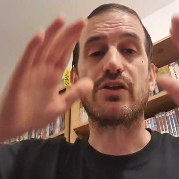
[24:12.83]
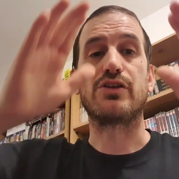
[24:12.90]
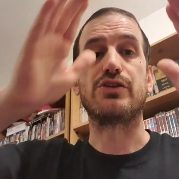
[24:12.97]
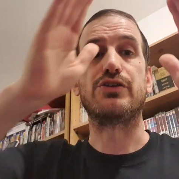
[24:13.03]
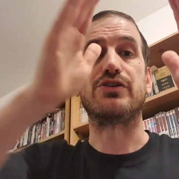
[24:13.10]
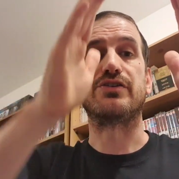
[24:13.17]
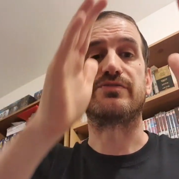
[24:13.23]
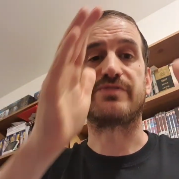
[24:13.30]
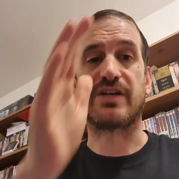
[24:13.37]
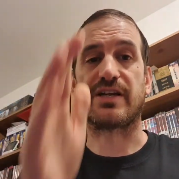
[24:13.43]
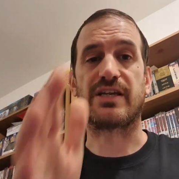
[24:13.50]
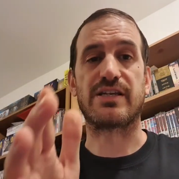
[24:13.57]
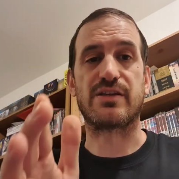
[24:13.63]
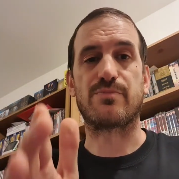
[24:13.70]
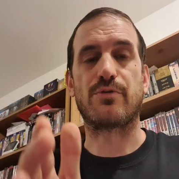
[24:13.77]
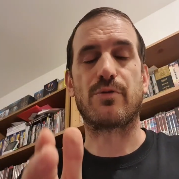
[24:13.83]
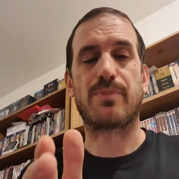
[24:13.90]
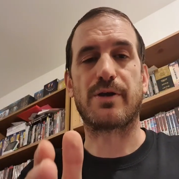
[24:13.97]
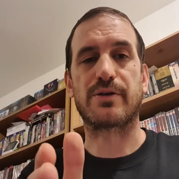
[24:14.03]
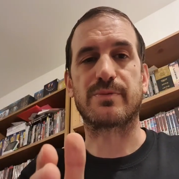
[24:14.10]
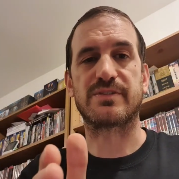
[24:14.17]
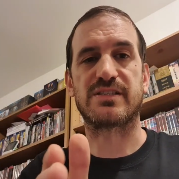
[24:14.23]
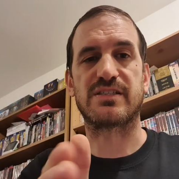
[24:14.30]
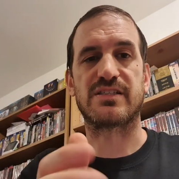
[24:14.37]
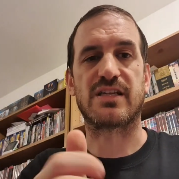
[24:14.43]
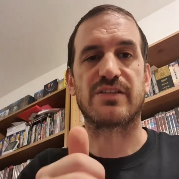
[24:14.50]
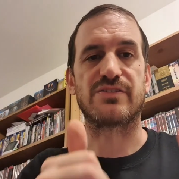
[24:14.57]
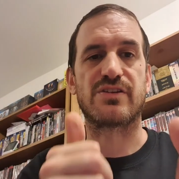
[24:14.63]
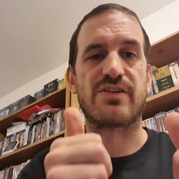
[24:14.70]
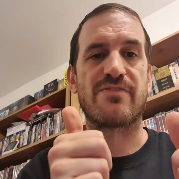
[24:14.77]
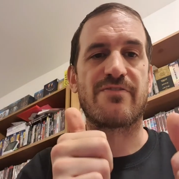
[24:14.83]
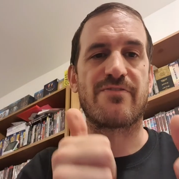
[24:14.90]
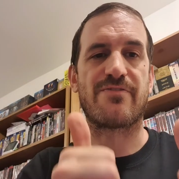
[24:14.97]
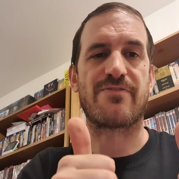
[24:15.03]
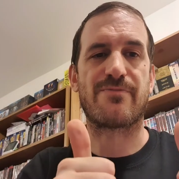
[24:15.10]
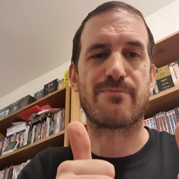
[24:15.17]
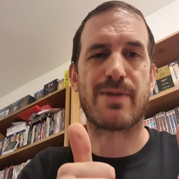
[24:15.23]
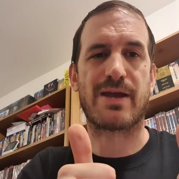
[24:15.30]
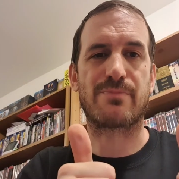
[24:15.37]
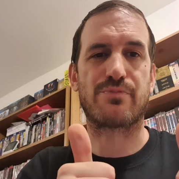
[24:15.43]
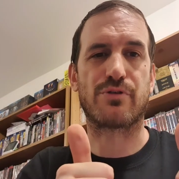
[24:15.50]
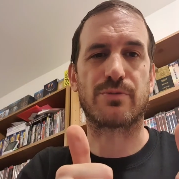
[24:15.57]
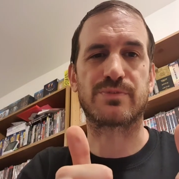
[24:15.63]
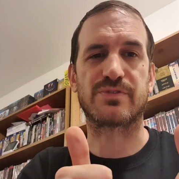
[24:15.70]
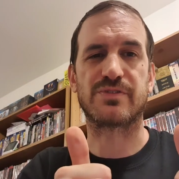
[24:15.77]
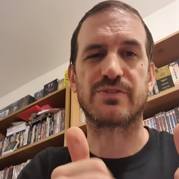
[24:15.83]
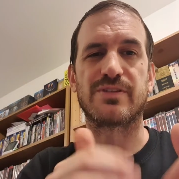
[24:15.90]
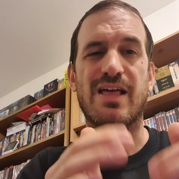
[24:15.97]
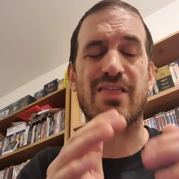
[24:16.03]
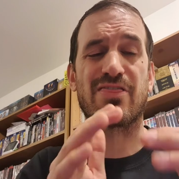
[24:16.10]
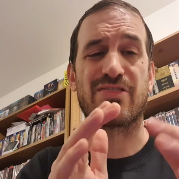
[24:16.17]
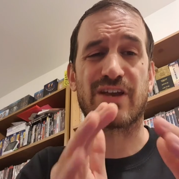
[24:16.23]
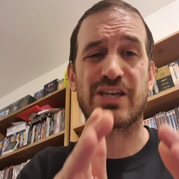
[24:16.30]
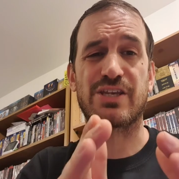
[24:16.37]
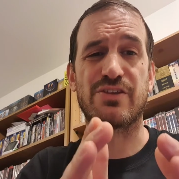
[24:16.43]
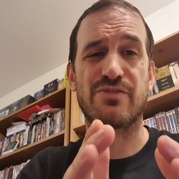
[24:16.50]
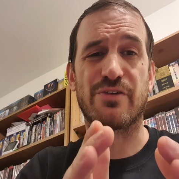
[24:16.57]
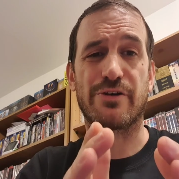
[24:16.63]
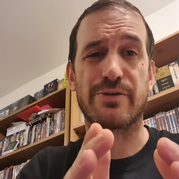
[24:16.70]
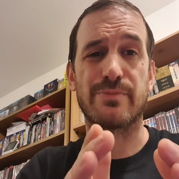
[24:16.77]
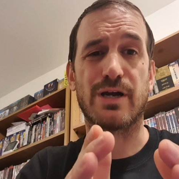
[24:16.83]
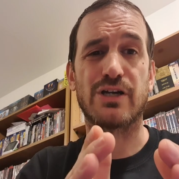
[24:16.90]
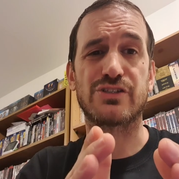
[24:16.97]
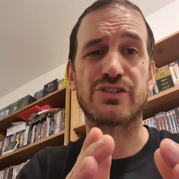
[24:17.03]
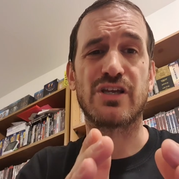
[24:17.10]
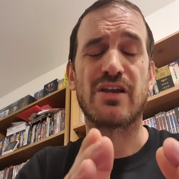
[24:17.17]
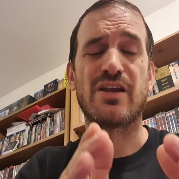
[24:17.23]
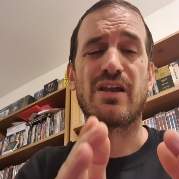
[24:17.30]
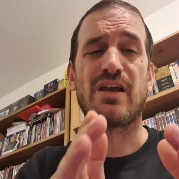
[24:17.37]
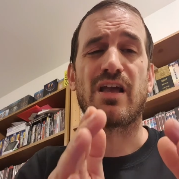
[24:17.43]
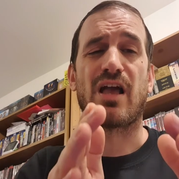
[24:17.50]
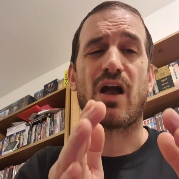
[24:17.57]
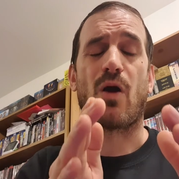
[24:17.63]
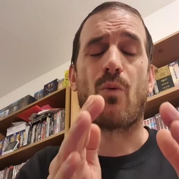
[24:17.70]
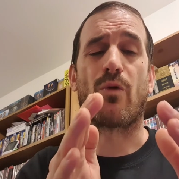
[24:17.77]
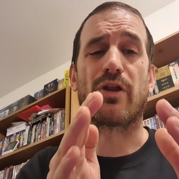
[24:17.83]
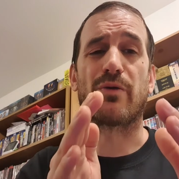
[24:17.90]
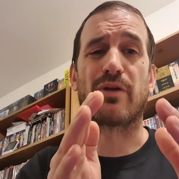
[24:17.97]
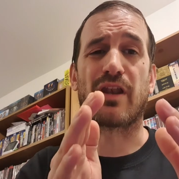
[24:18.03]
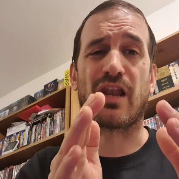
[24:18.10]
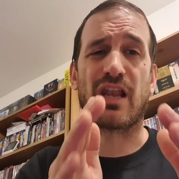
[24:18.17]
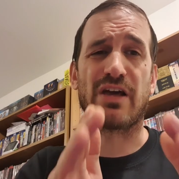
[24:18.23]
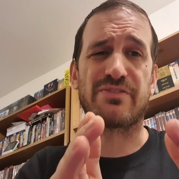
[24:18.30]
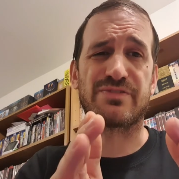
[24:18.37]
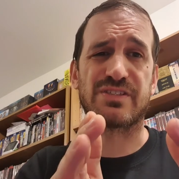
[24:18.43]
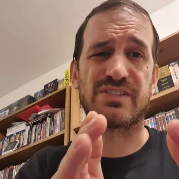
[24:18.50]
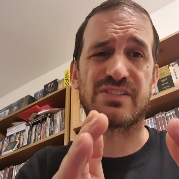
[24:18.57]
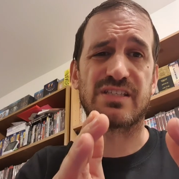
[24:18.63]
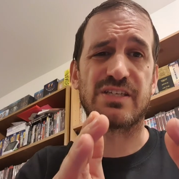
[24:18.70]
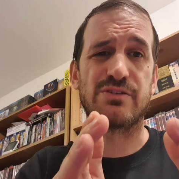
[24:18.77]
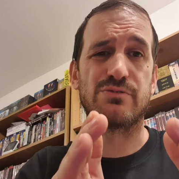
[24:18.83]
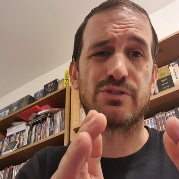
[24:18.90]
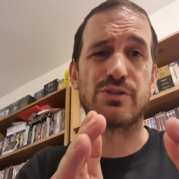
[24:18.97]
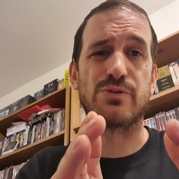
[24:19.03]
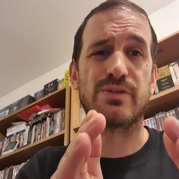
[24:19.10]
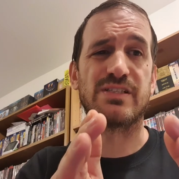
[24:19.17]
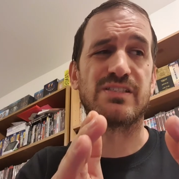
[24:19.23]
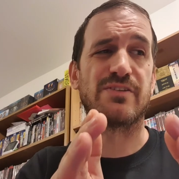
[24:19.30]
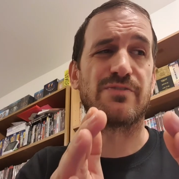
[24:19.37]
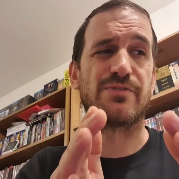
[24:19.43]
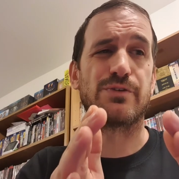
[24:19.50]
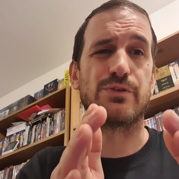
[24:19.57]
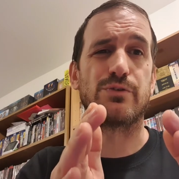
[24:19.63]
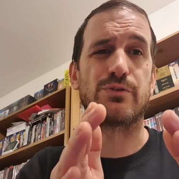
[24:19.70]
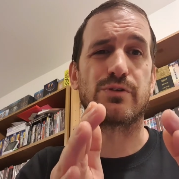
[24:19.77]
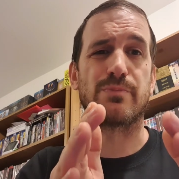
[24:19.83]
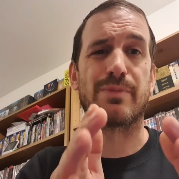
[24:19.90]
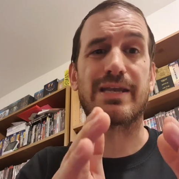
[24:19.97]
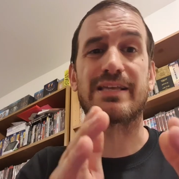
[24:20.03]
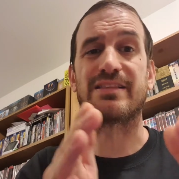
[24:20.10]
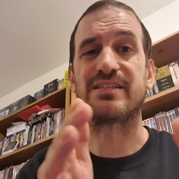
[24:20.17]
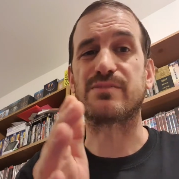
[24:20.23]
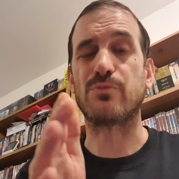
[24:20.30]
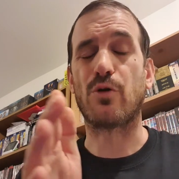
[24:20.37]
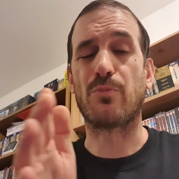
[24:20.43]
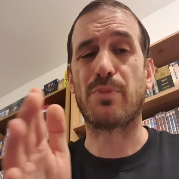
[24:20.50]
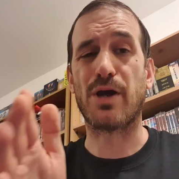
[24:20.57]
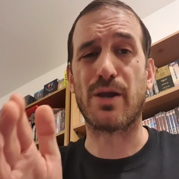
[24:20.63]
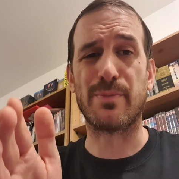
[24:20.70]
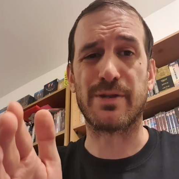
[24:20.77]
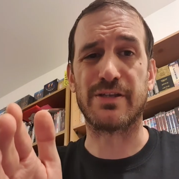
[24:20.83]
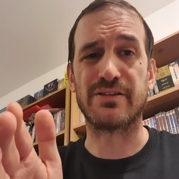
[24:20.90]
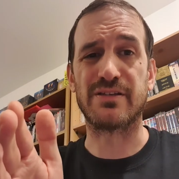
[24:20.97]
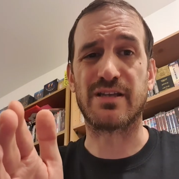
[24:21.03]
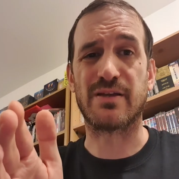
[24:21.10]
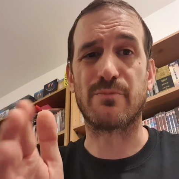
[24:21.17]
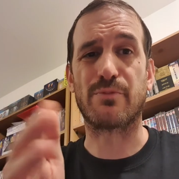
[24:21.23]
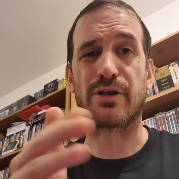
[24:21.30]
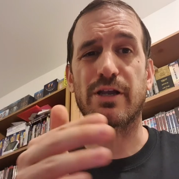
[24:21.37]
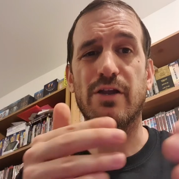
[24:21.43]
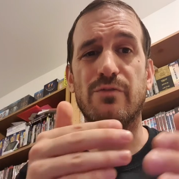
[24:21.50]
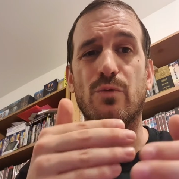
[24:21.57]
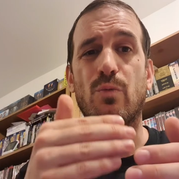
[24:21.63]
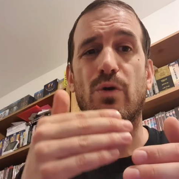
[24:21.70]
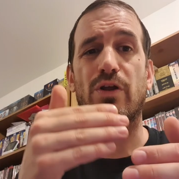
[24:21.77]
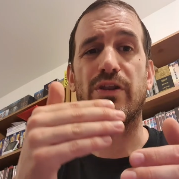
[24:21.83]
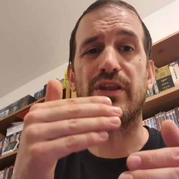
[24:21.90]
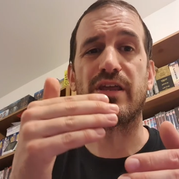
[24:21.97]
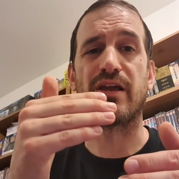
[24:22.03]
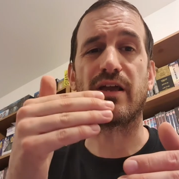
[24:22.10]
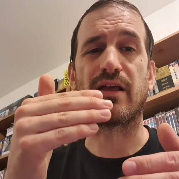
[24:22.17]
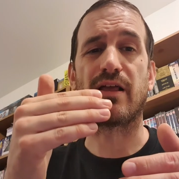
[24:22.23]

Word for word: you've done it. You brought Pokemon Centre to London. Mad props for doing that. Thank you very much. What I would love to see you do is if you can make this more permanent and bring over one